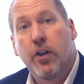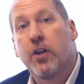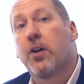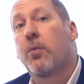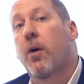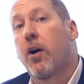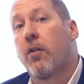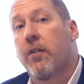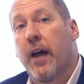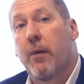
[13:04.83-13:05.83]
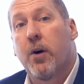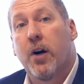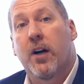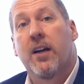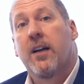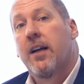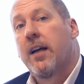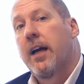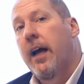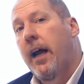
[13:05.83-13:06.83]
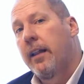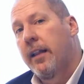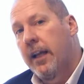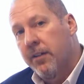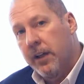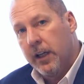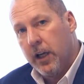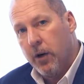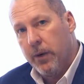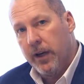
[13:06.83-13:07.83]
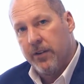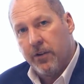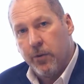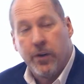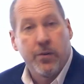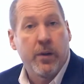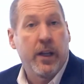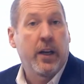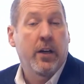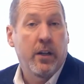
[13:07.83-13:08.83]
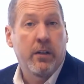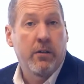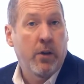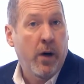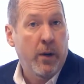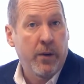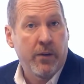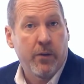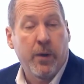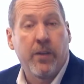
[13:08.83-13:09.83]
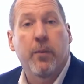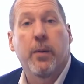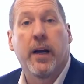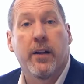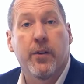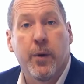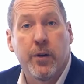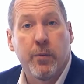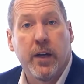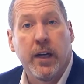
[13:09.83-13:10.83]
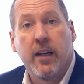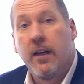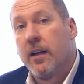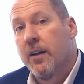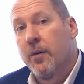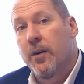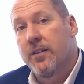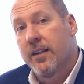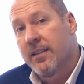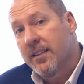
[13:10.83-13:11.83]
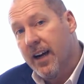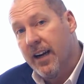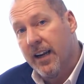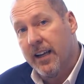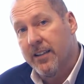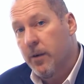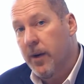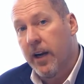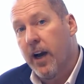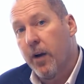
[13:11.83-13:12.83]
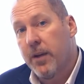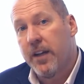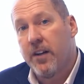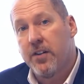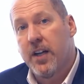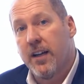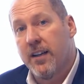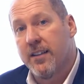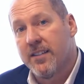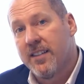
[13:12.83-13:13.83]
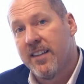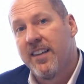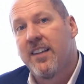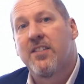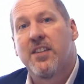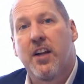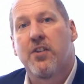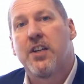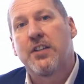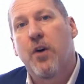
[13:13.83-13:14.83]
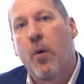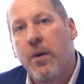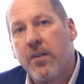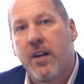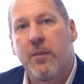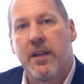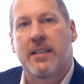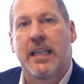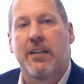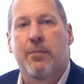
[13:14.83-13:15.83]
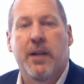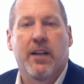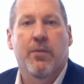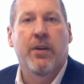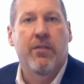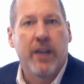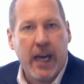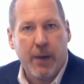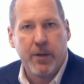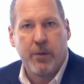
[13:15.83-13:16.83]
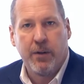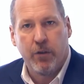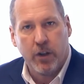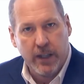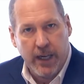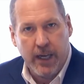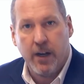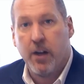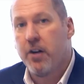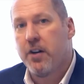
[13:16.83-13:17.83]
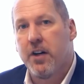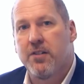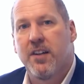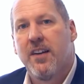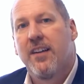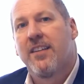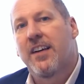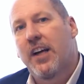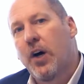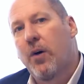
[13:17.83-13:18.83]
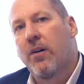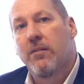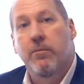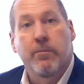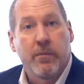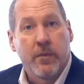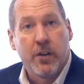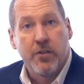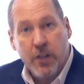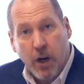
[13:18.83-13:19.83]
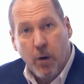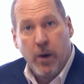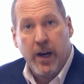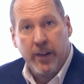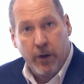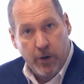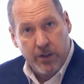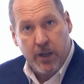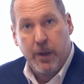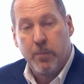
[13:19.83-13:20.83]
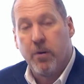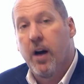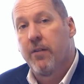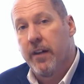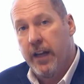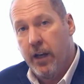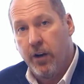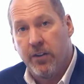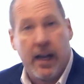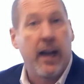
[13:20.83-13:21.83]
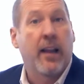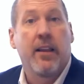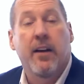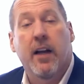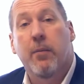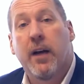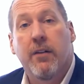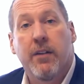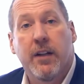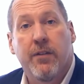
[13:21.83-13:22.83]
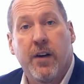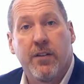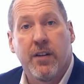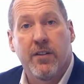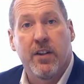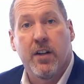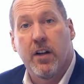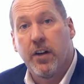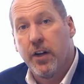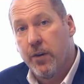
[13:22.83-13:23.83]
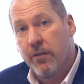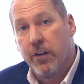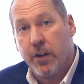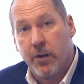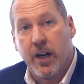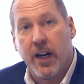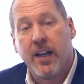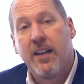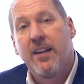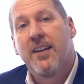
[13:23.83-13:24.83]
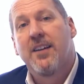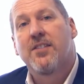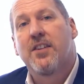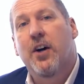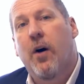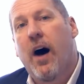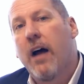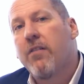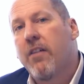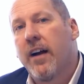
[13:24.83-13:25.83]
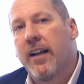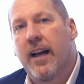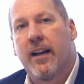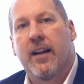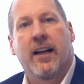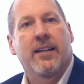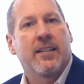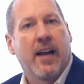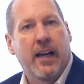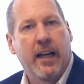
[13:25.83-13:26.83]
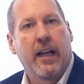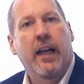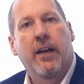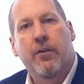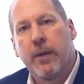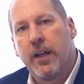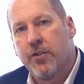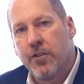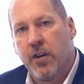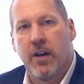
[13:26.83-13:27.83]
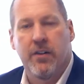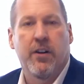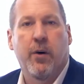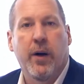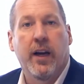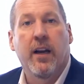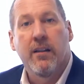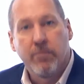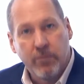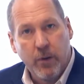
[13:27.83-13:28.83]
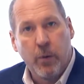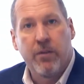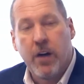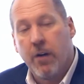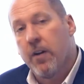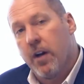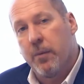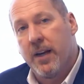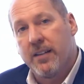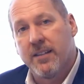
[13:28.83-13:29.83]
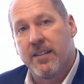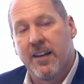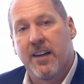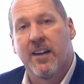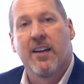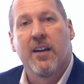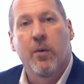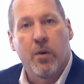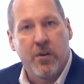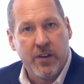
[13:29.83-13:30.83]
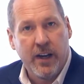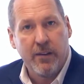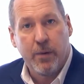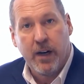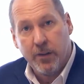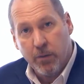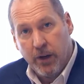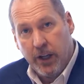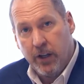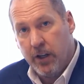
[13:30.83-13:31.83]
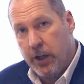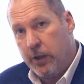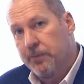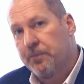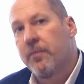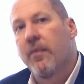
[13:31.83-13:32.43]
could run over that mark, leaving the company in a situation where they could go out of business because they're paying too much money. What's exciting is, no matter how big your check is, Synergy is always going to be safe, because we've capped it. We've looked ahead 100 years to go, there's no way, they're always going to be in profit, and they know exactly they're going to pay out 55 cents a dollar for you and I. So I find that exciting. It gives me assurance knowing we've covered all bases here, we're safe. But I just want you to know,